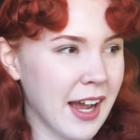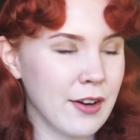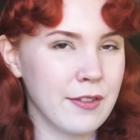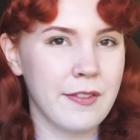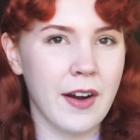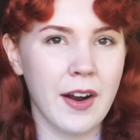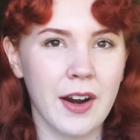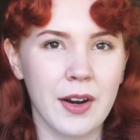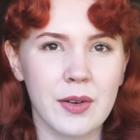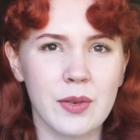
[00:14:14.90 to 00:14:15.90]
how
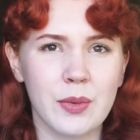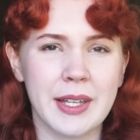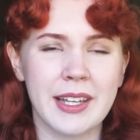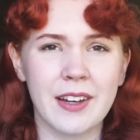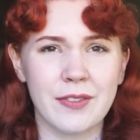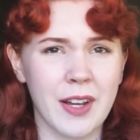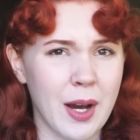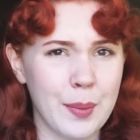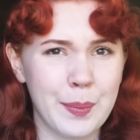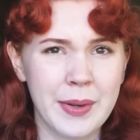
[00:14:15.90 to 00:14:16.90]
far we have
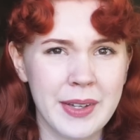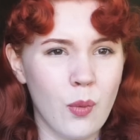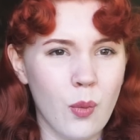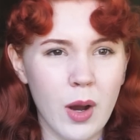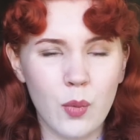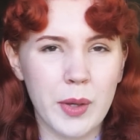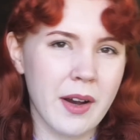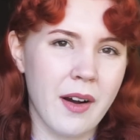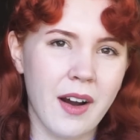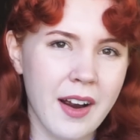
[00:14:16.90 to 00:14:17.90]
come, what
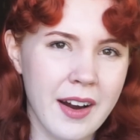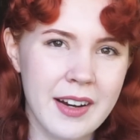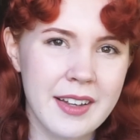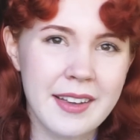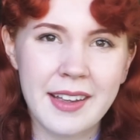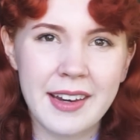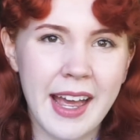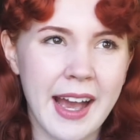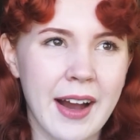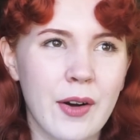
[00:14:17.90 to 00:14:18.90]
we are, and
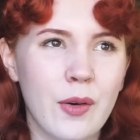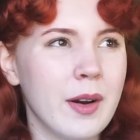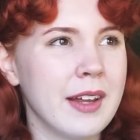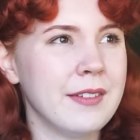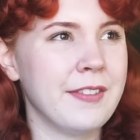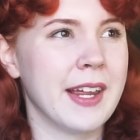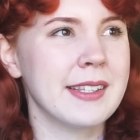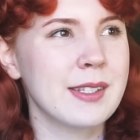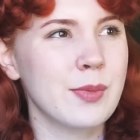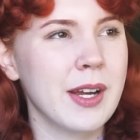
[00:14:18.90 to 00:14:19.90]
how
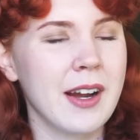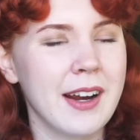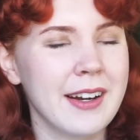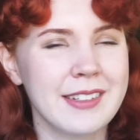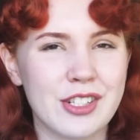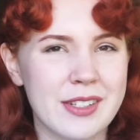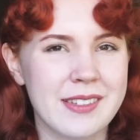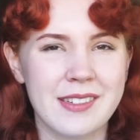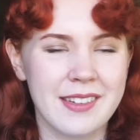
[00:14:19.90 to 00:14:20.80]
advanced we are just